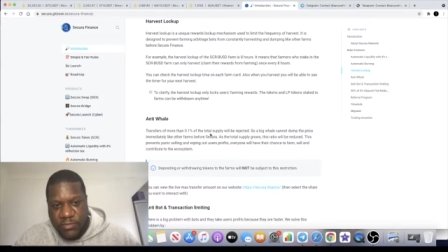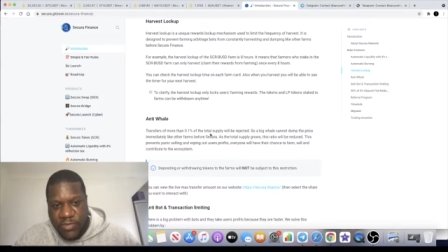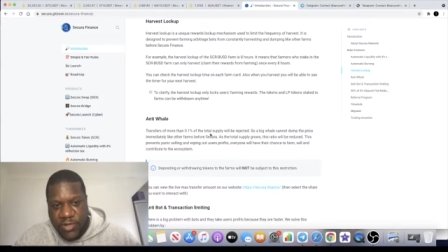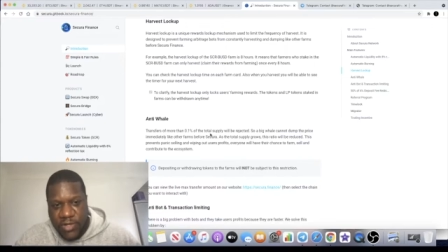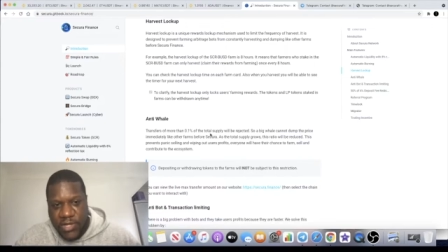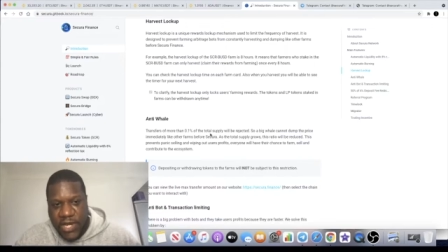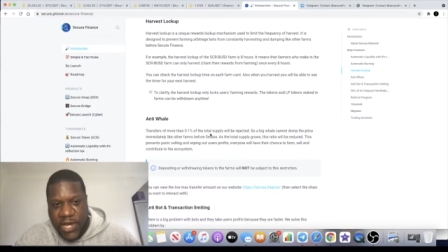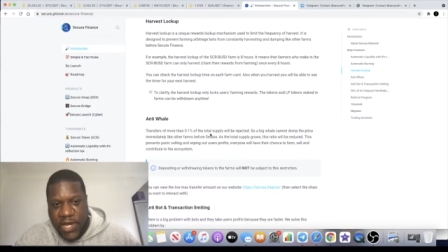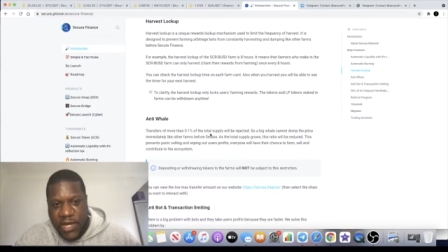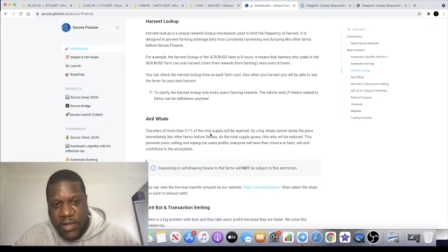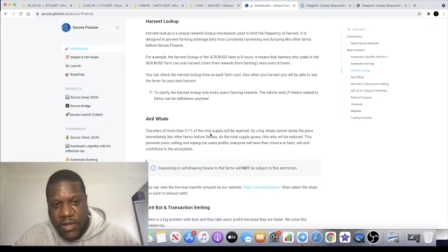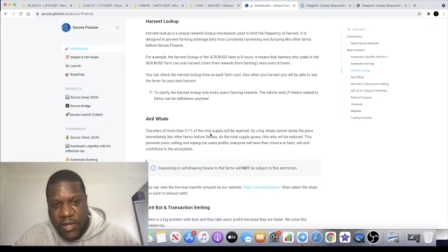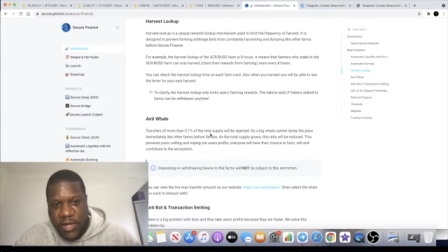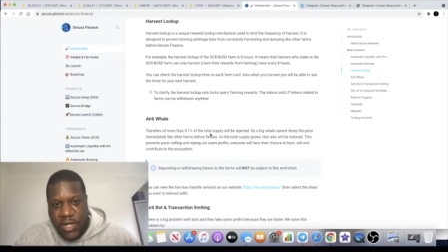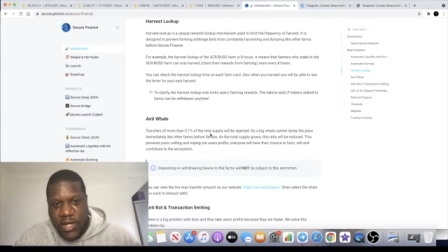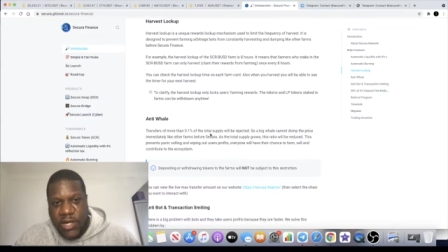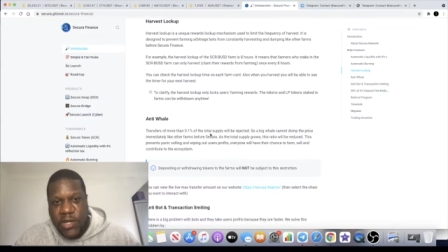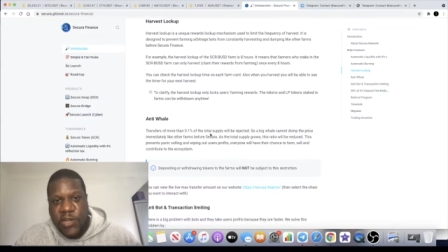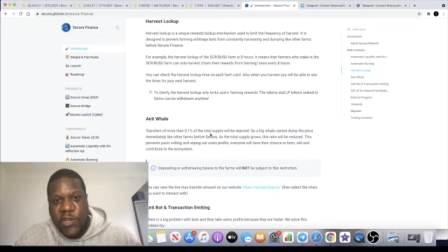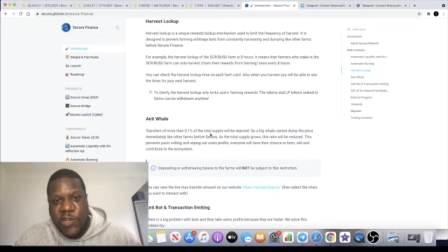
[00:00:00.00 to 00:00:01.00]
Okay,
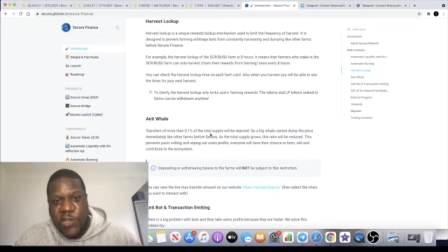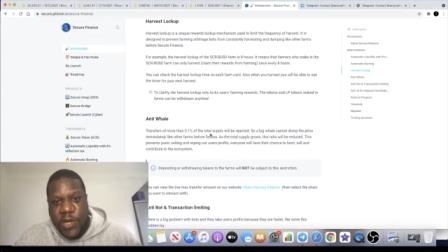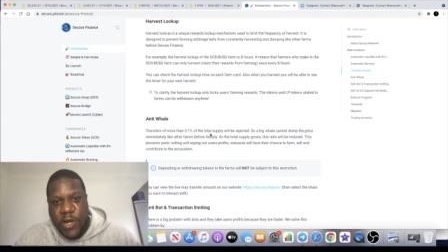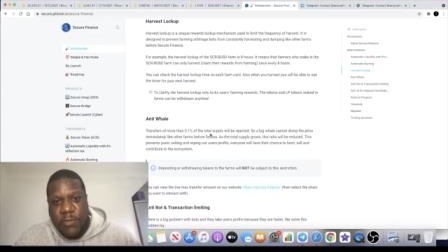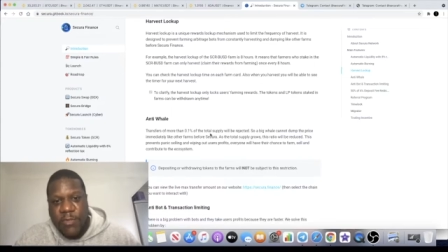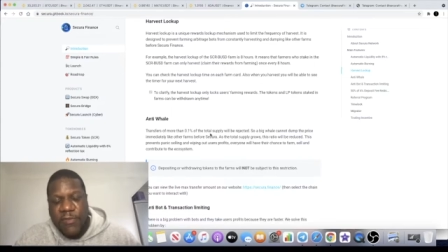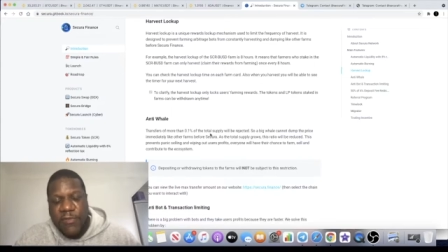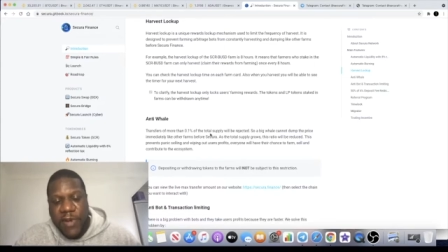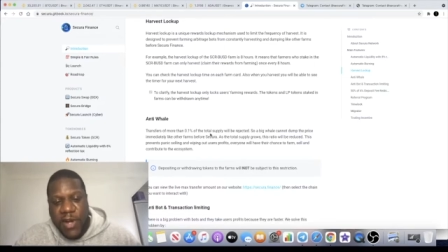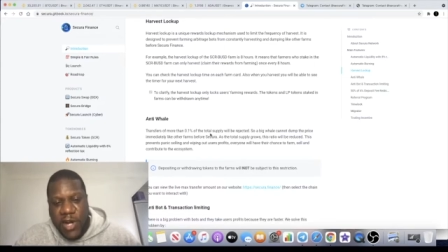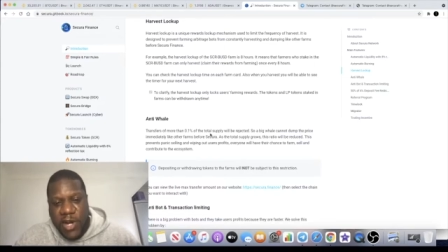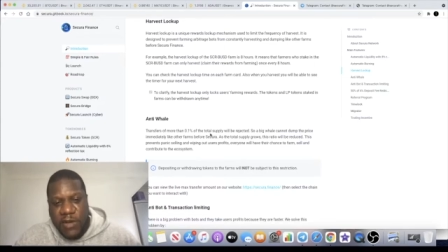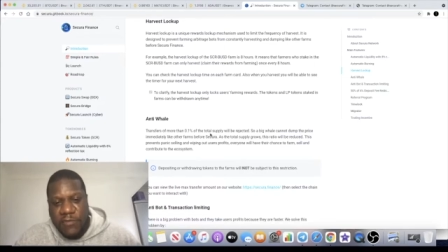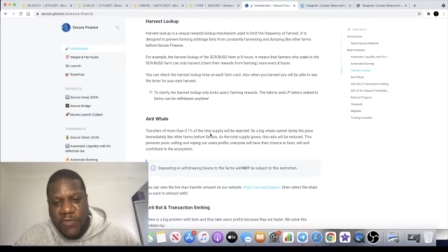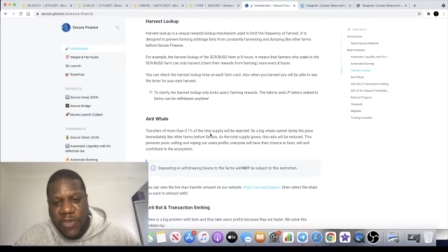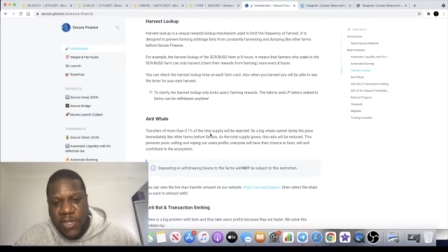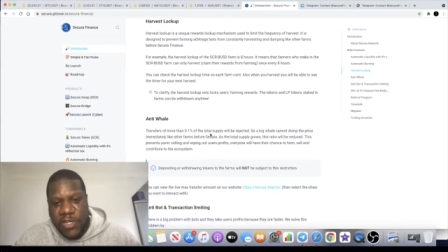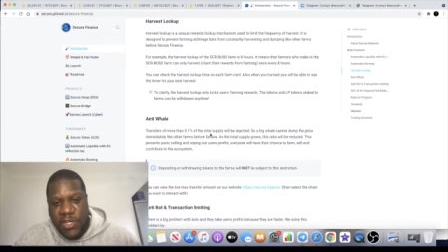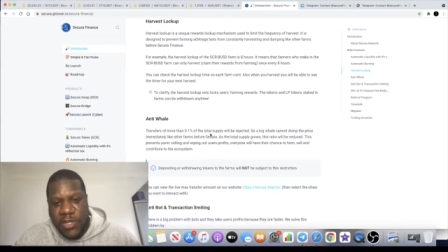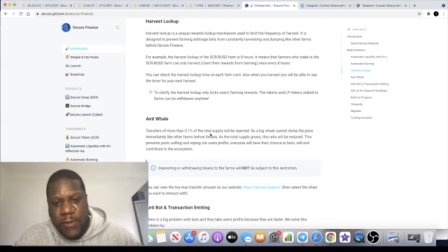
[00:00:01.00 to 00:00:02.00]
and at the time of
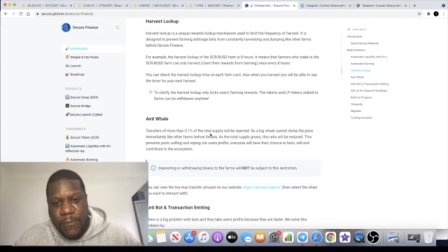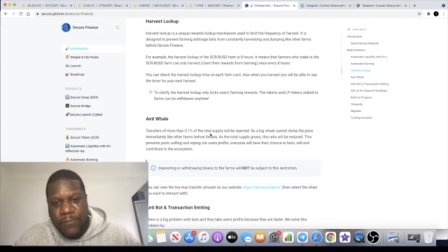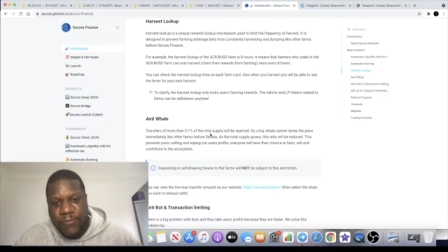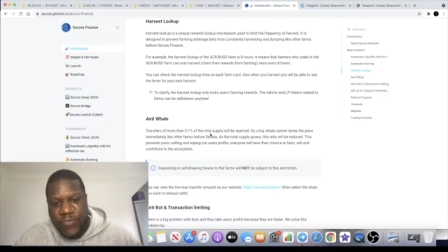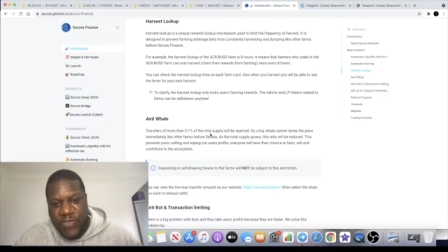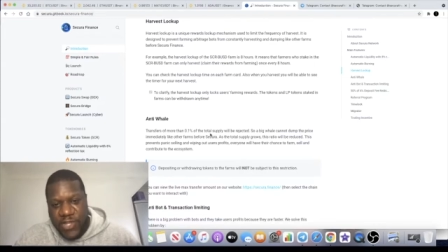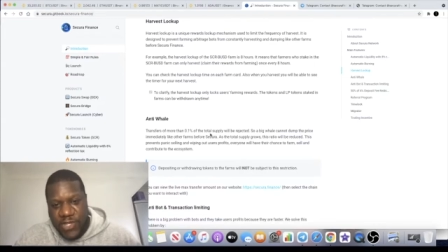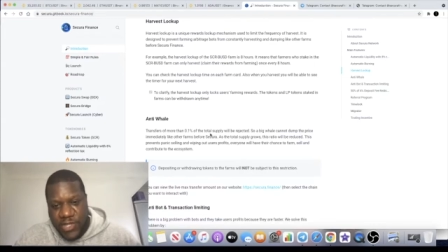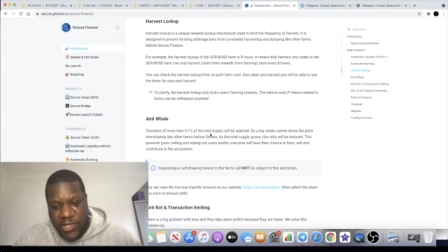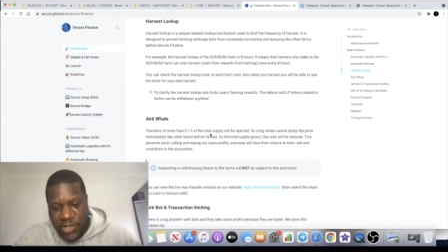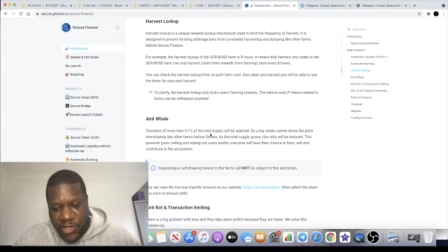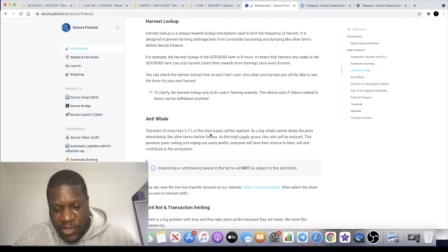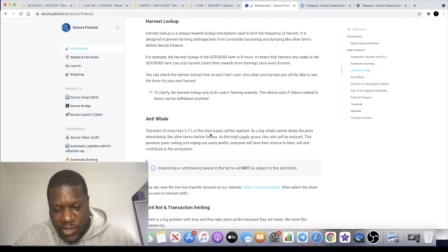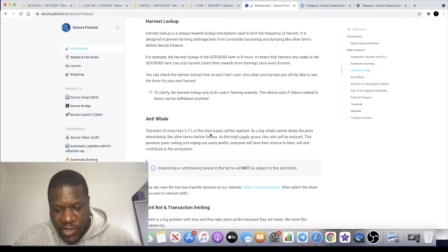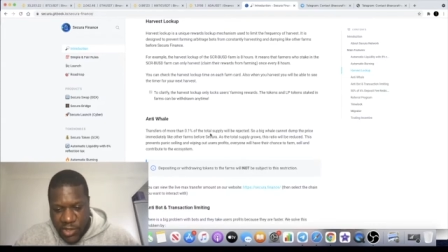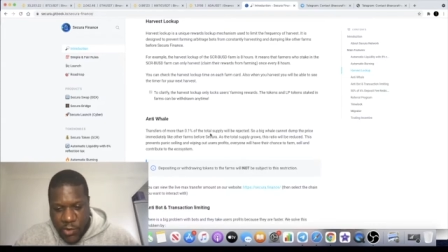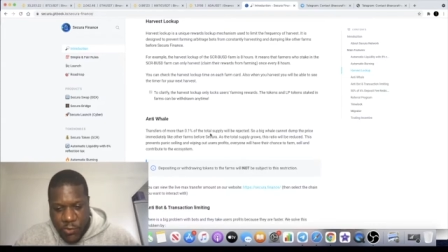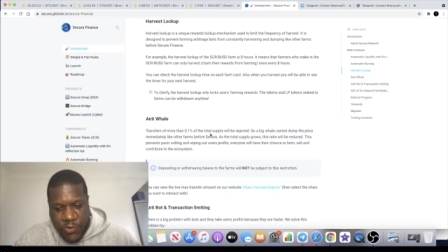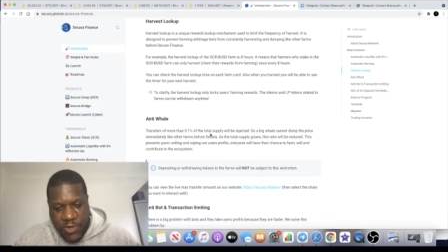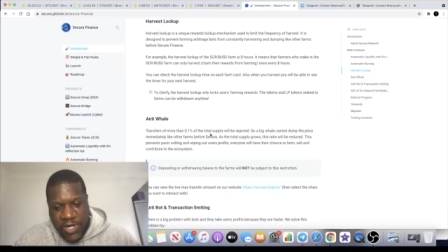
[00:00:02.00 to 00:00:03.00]
harvest, this is going to
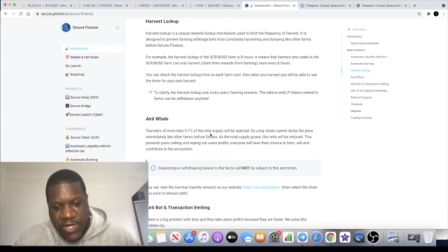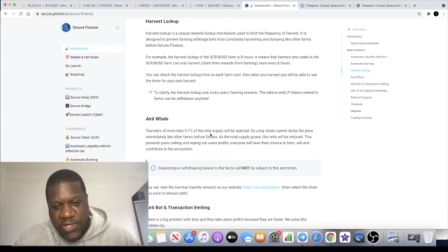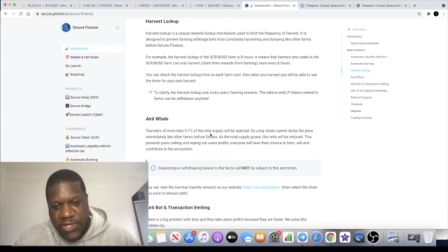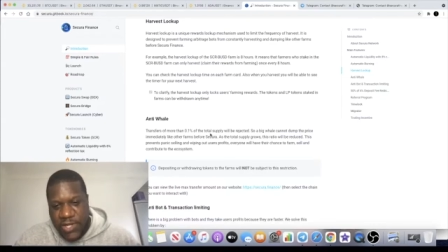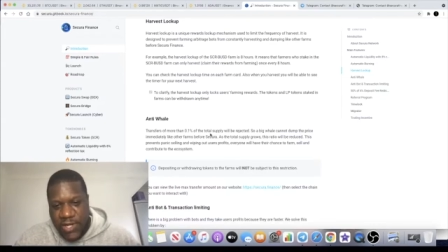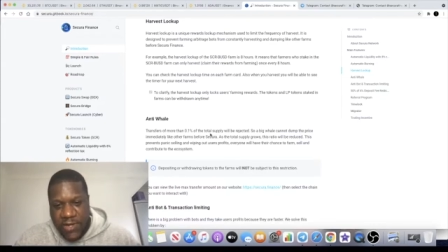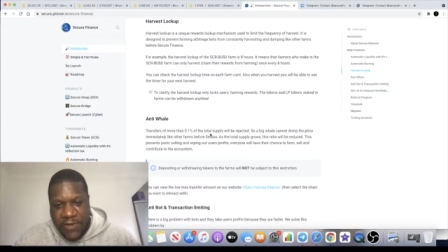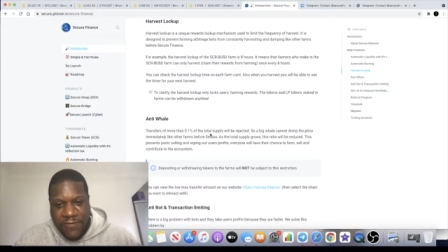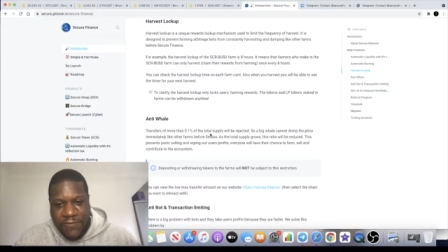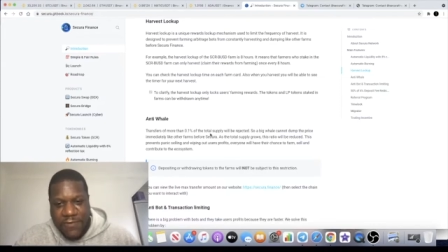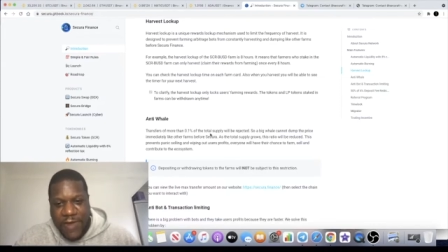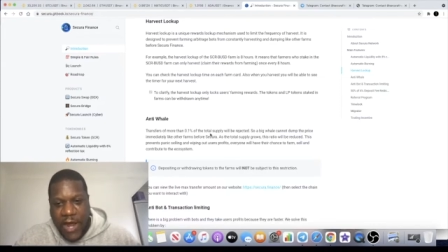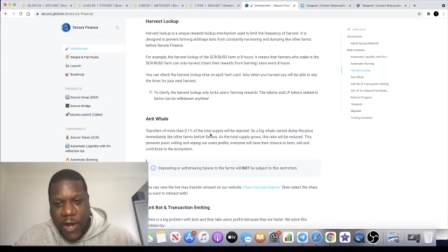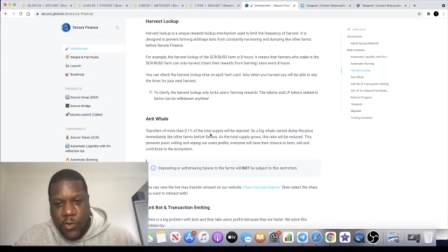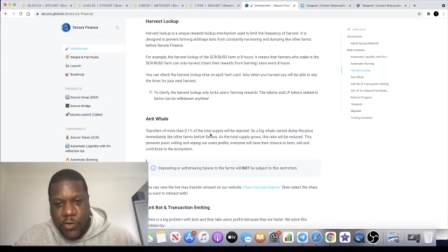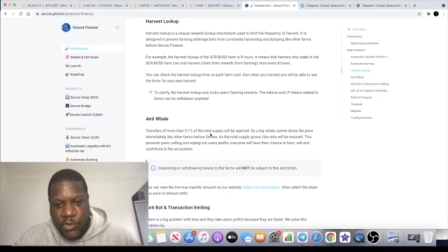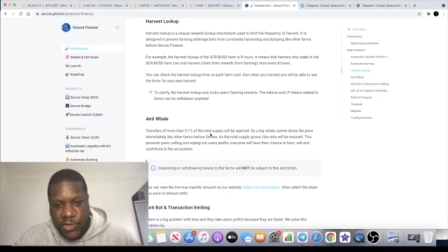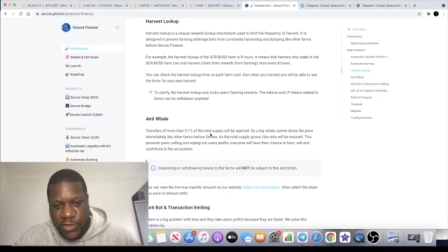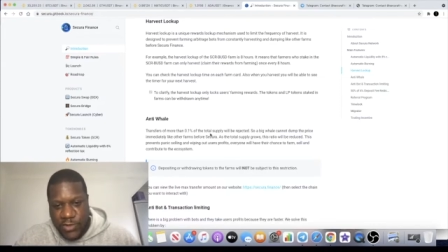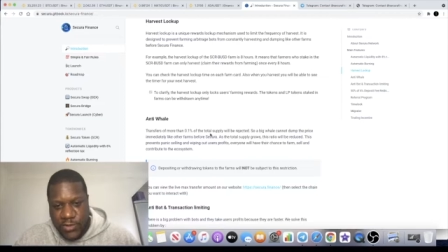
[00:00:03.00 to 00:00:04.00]
go into the
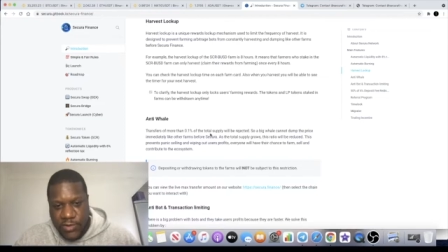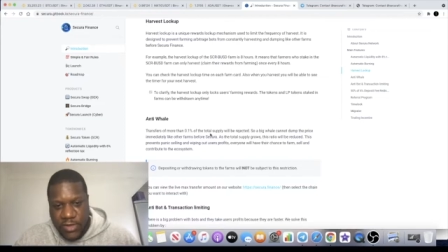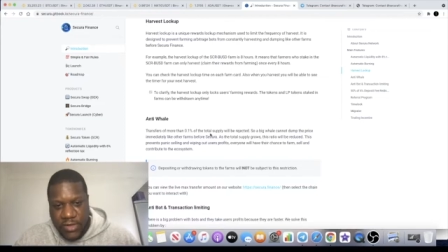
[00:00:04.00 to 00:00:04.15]
thousands.